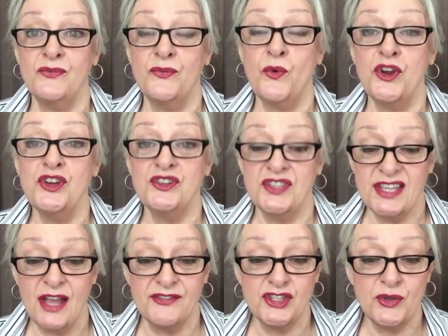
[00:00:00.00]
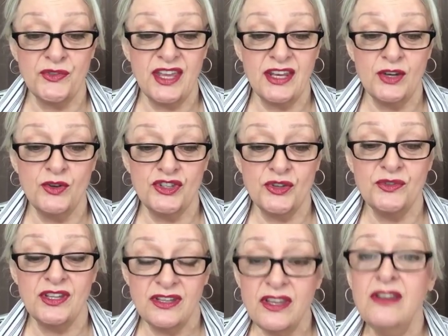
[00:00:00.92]
for yourself so
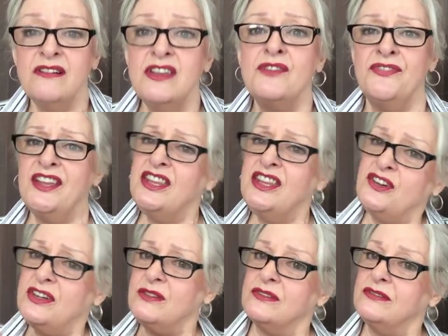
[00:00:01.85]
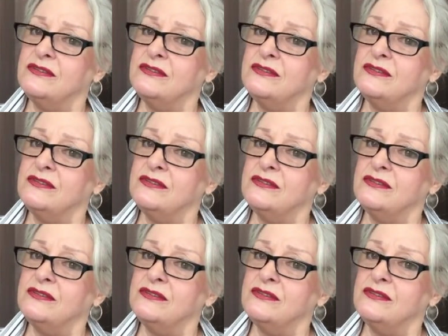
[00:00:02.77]
that you know you're feeling good.